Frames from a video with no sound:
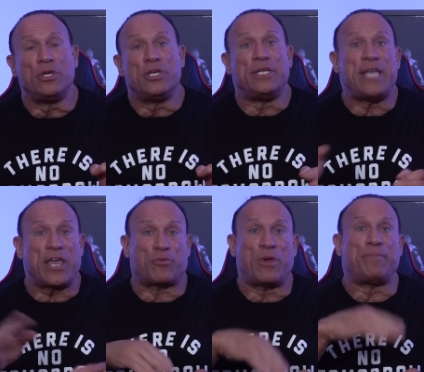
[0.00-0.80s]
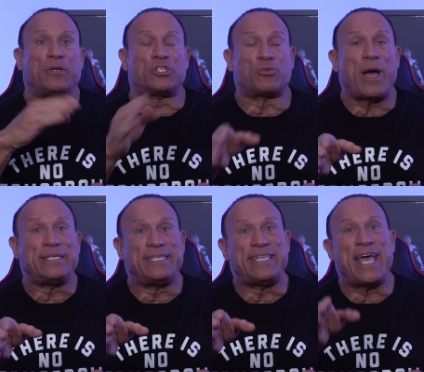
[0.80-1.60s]
You take three pills
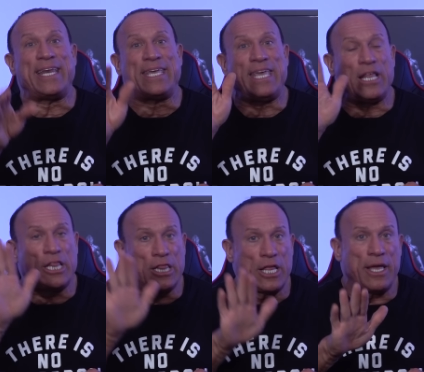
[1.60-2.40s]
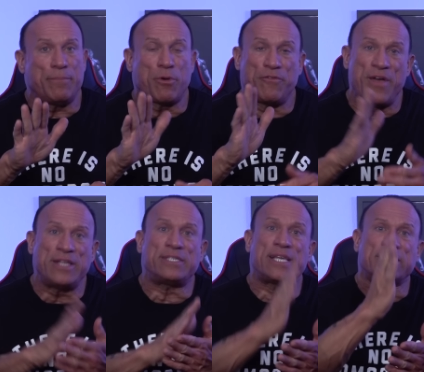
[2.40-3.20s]
twice a day, and it, it,
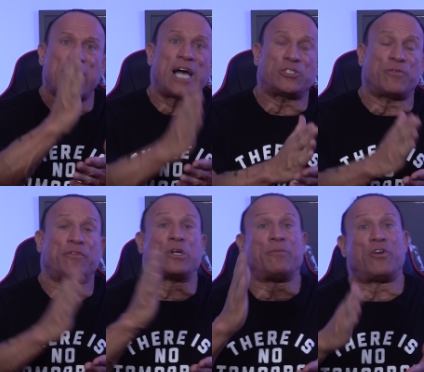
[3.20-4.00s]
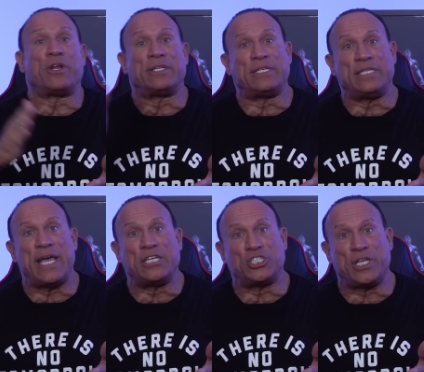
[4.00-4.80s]
prevents testosterone from converting into
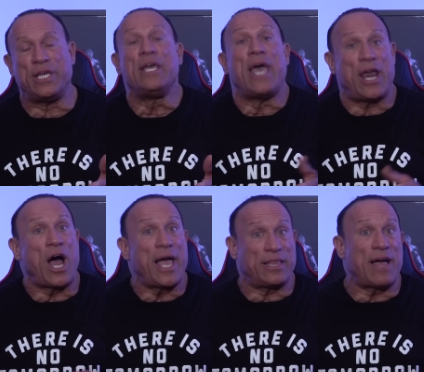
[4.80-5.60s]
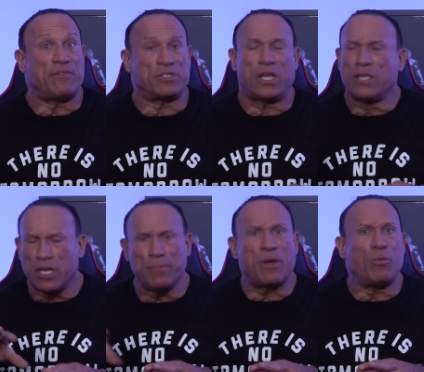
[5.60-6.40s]
DHT at high levels. A
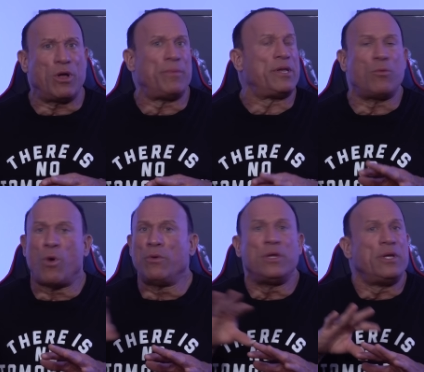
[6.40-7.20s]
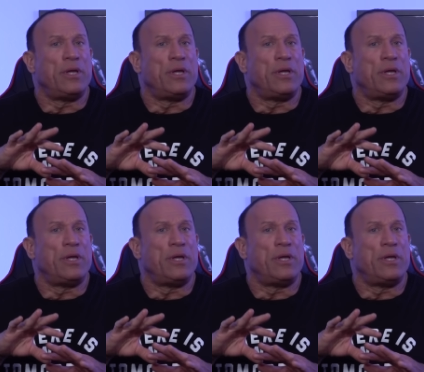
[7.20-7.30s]
little bit will, but it won't.